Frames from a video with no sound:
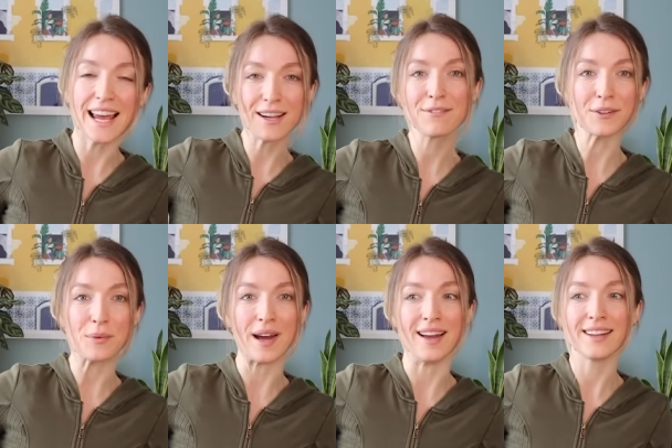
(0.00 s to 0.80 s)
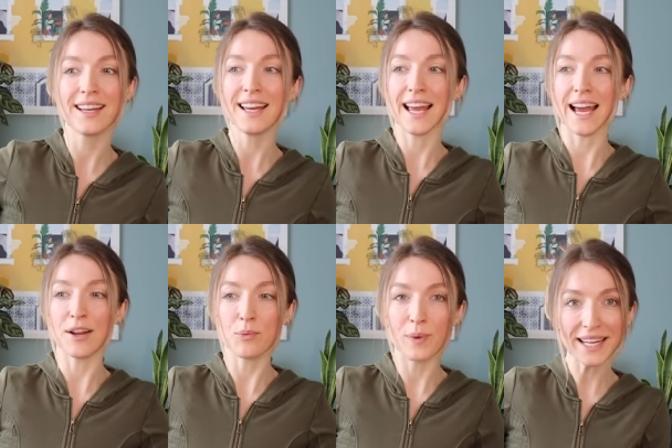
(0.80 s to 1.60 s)
everywhere,
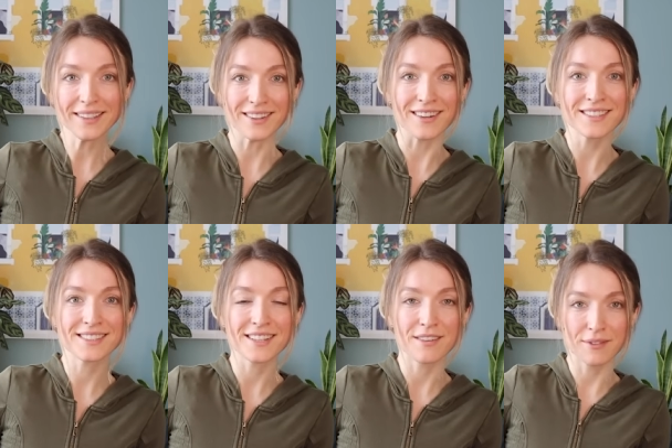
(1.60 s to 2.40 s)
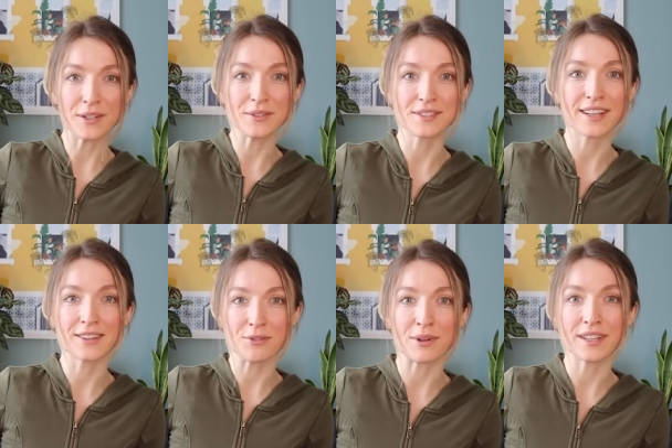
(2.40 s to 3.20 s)
and weight loss feels like
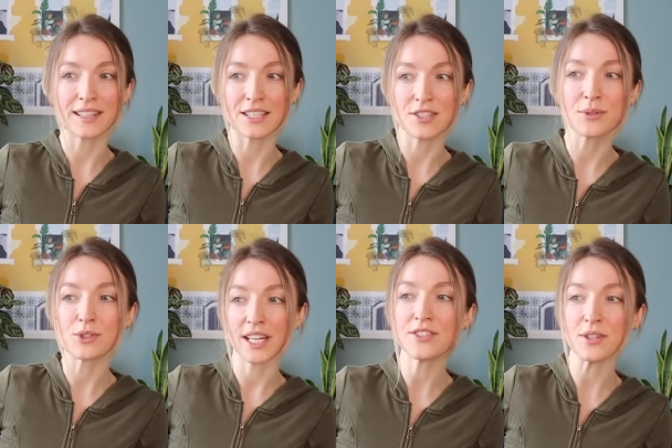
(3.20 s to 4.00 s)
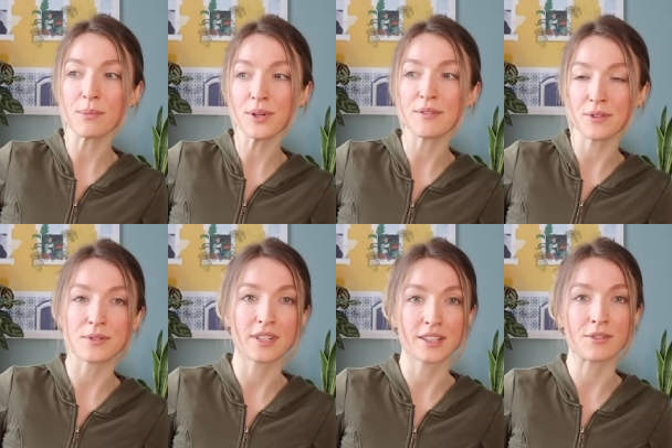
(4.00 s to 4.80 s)
the right thing to do, or changing your body feels
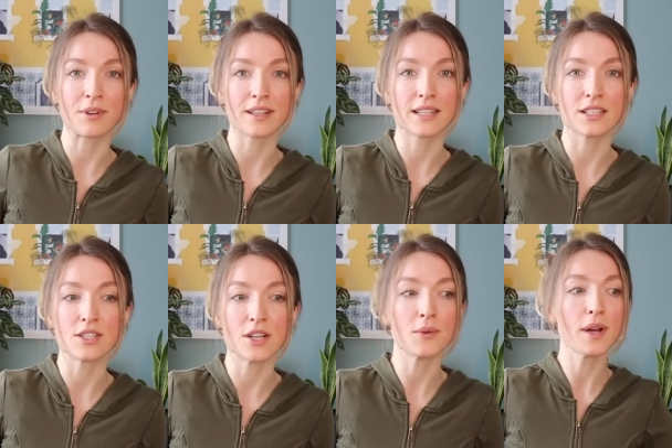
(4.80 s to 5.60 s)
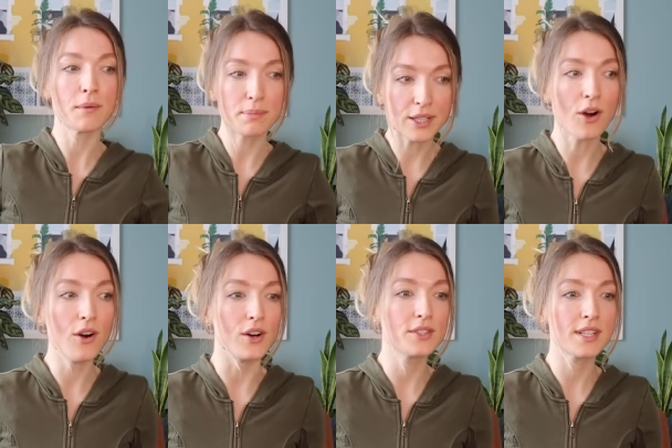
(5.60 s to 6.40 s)
like the right thing to do
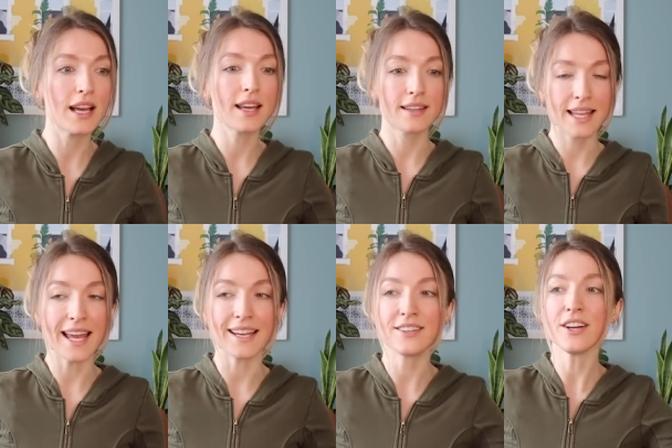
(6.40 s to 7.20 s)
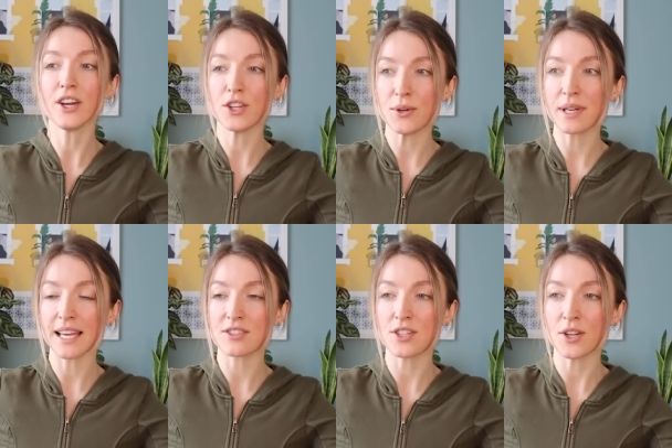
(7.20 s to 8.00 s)
because then you
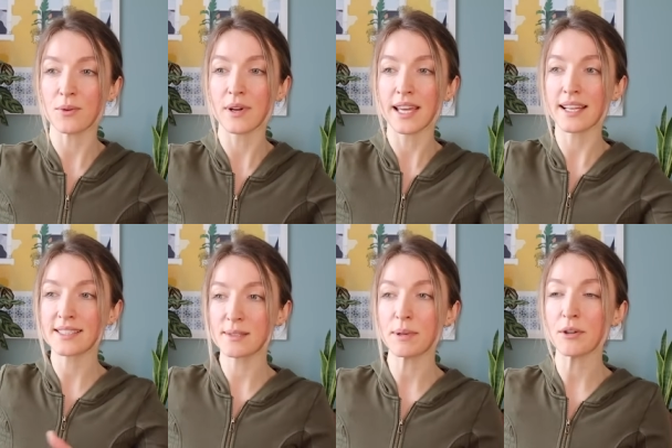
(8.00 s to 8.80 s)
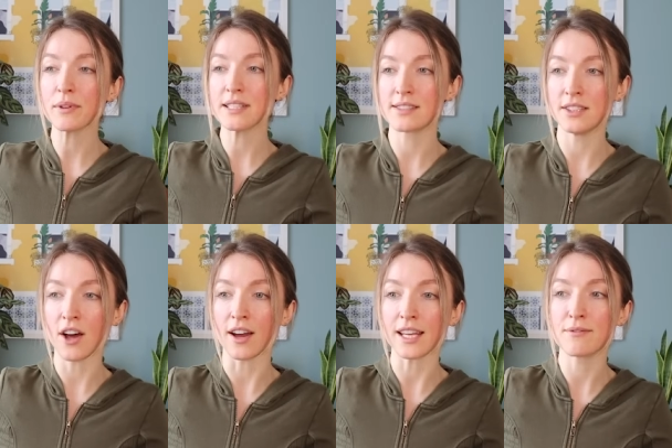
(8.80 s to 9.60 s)
get to experience
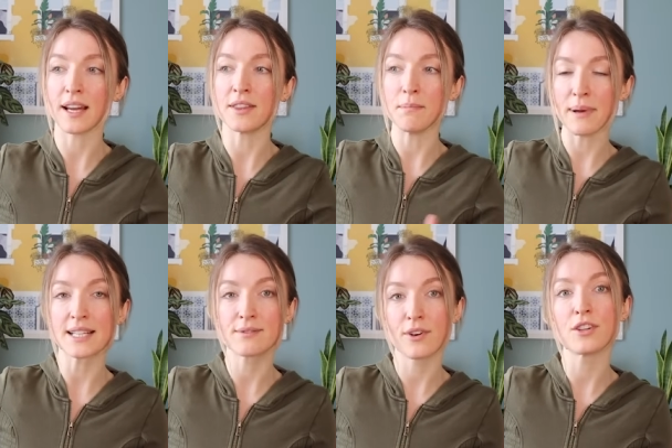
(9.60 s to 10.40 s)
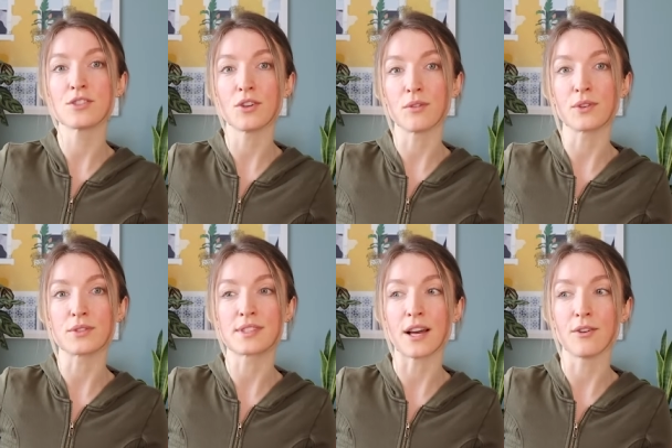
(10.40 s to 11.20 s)
life and the best version of
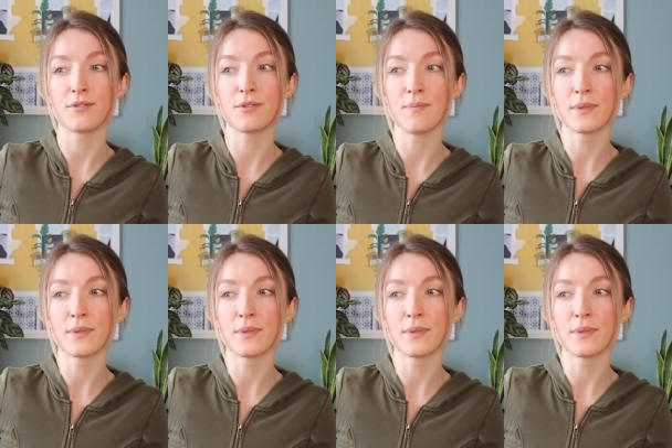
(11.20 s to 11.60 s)
yourself